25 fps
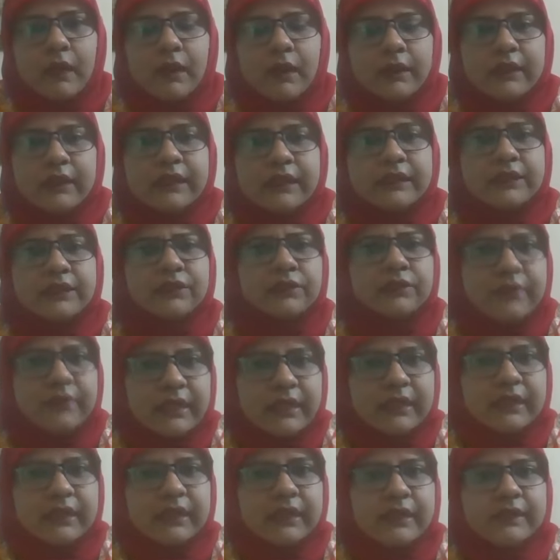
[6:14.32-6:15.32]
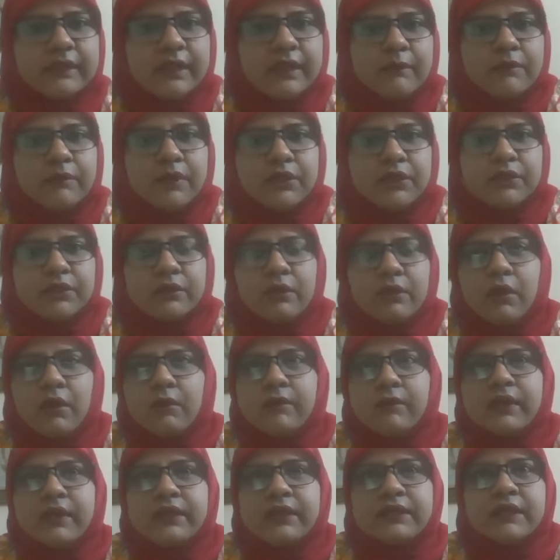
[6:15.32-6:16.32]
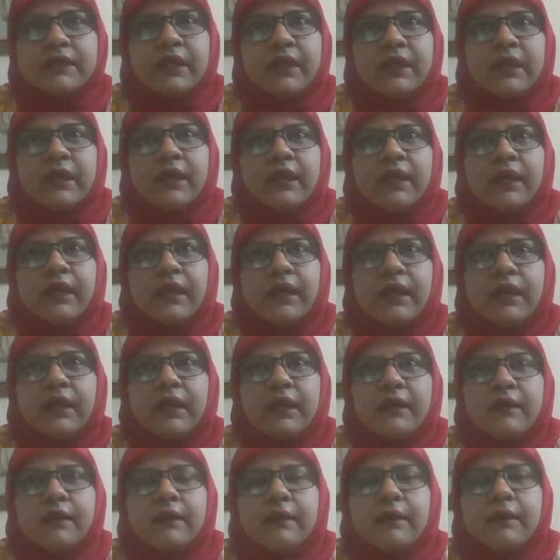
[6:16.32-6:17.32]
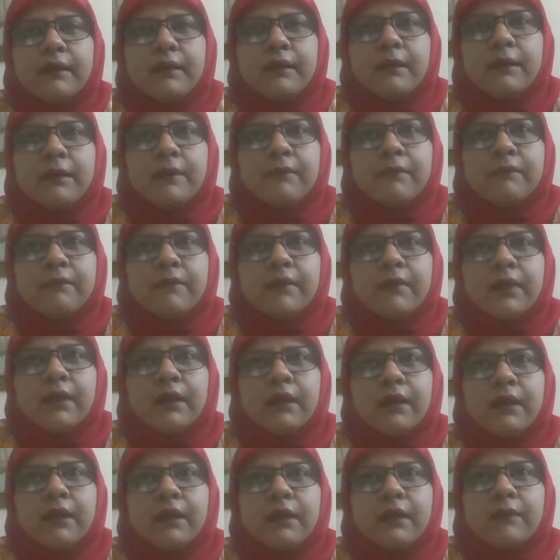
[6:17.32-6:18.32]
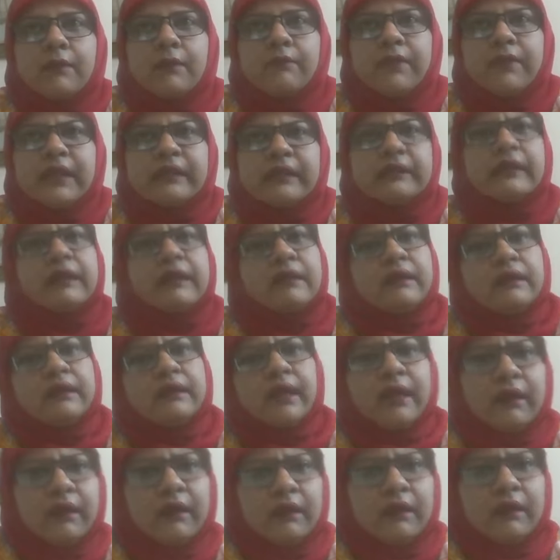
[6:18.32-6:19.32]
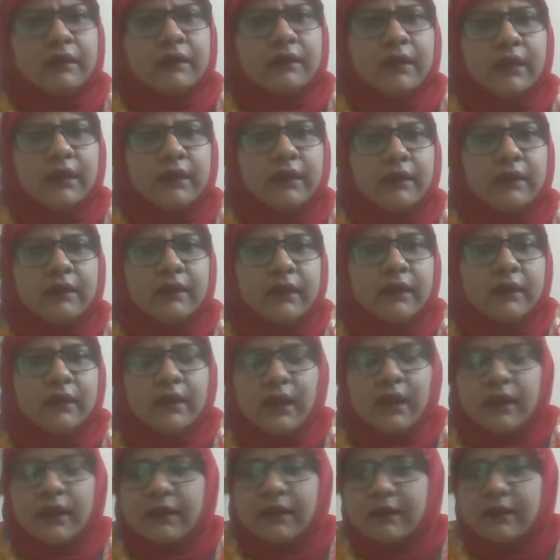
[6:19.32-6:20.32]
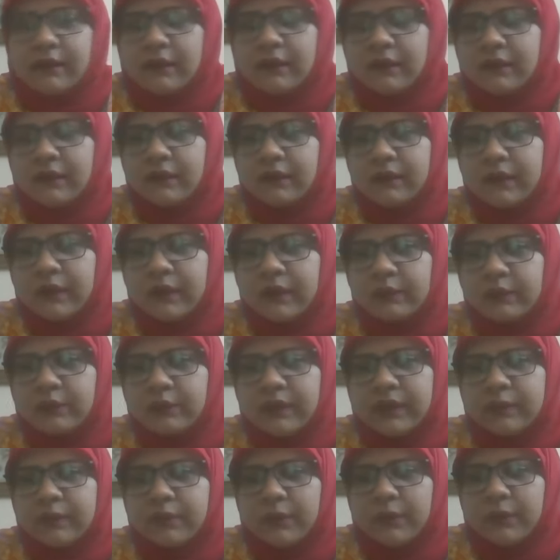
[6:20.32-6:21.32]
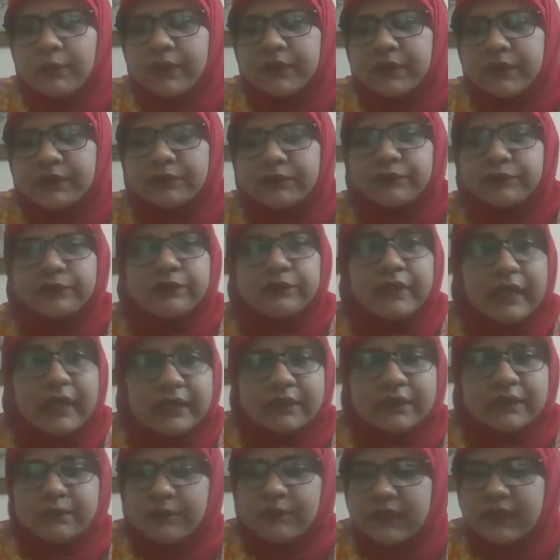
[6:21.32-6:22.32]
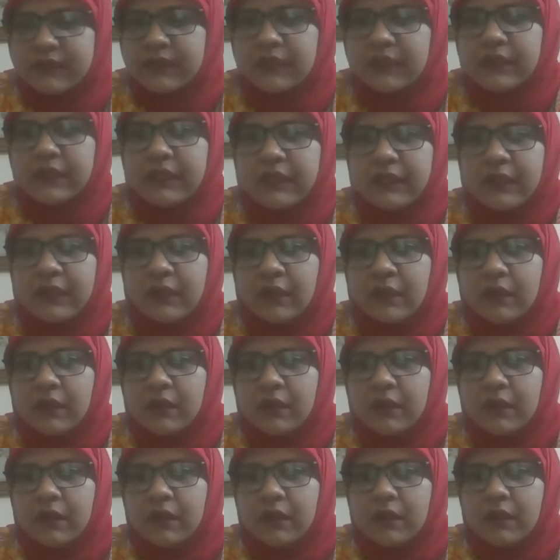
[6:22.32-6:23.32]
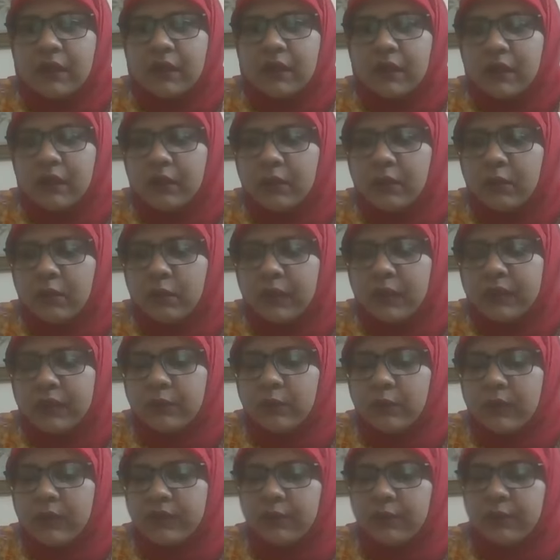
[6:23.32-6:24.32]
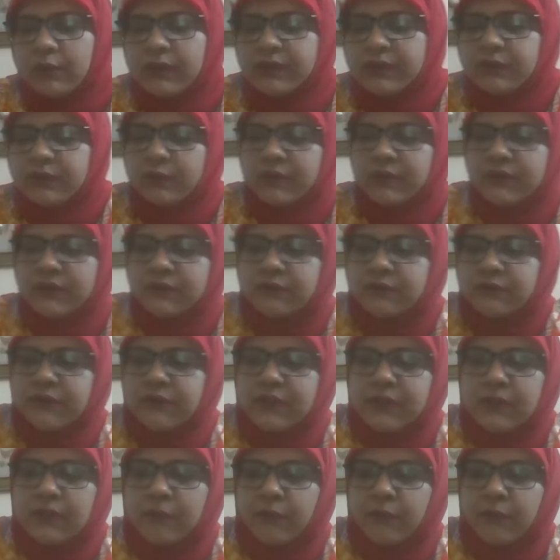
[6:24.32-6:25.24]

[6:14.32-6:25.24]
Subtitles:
they just read the examination comments and they think that they are done with the preparation. So that's basically what's very